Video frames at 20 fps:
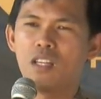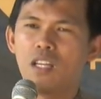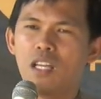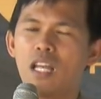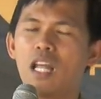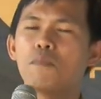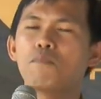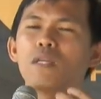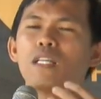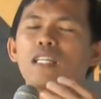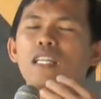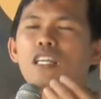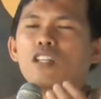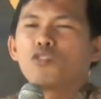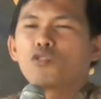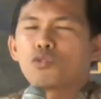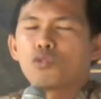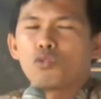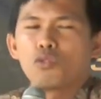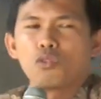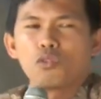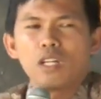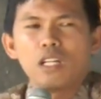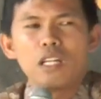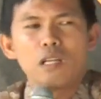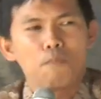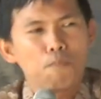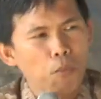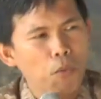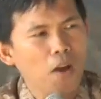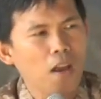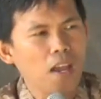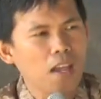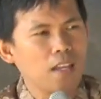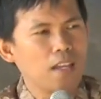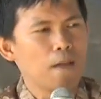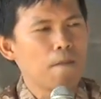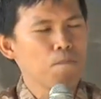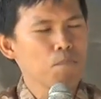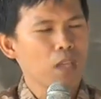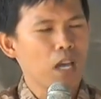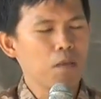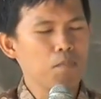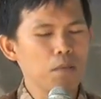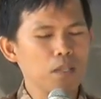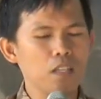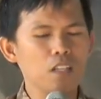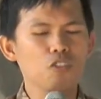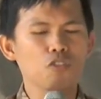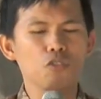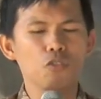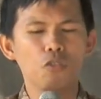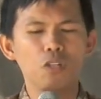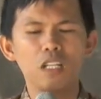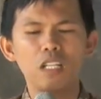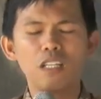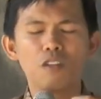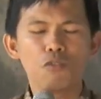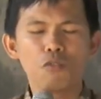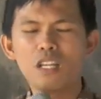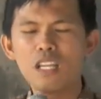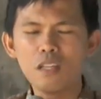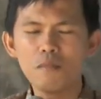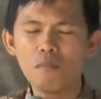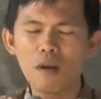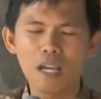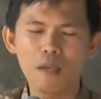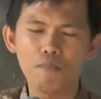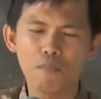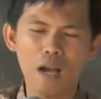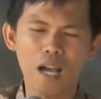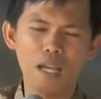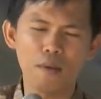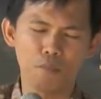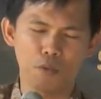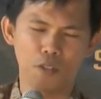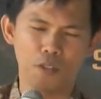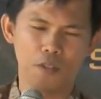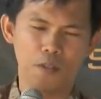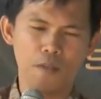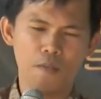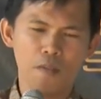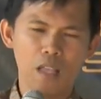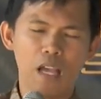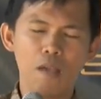And I begin to really pray. I begin to really read my Bible.